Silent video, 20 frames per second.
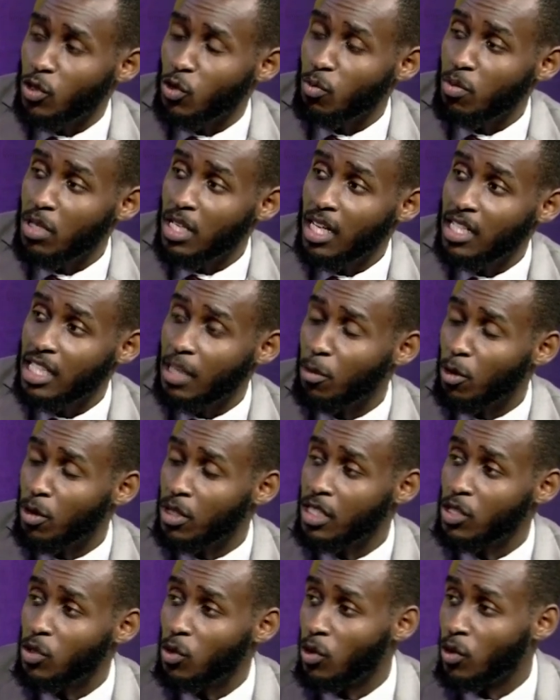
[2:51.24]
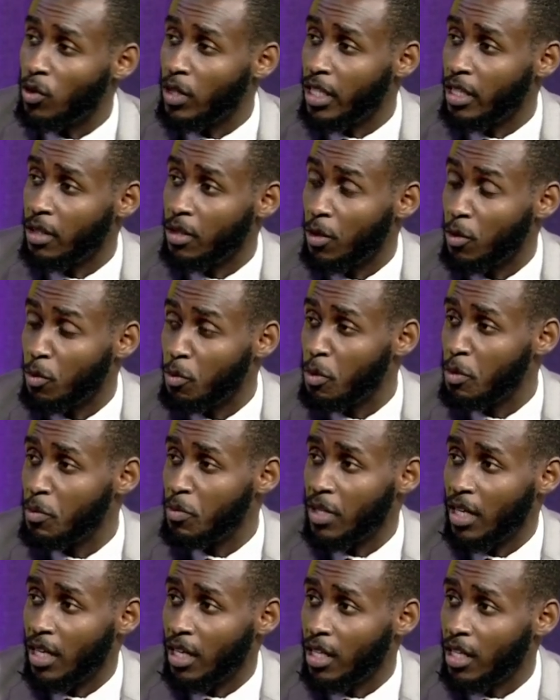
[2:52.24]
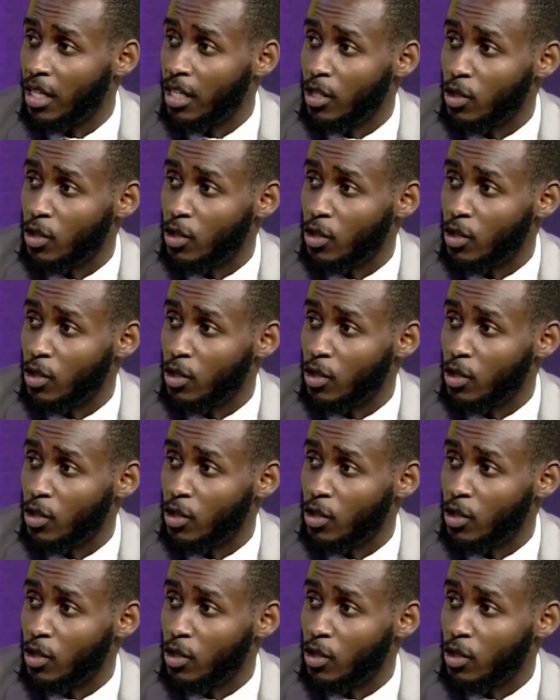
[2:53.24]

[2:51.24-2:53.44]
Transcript: Jubilee has a position on BBI.